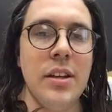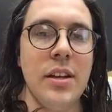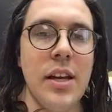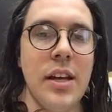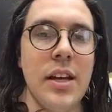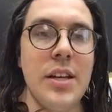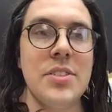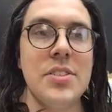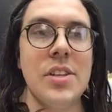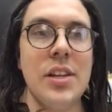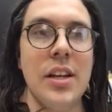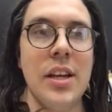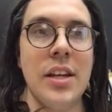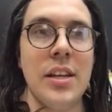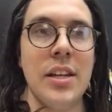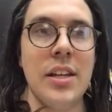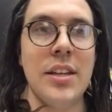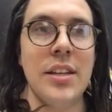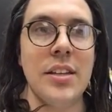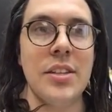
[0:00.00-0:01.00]

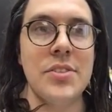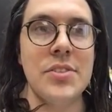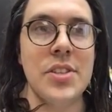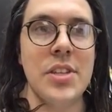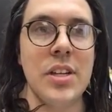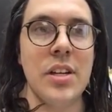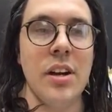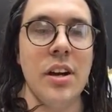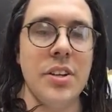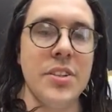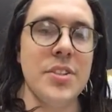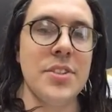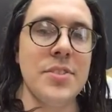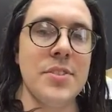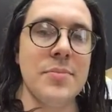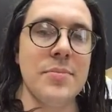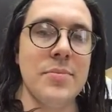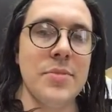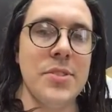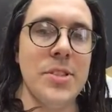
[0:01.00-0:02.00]
ASAN is the
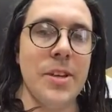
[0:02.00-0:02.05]
Autism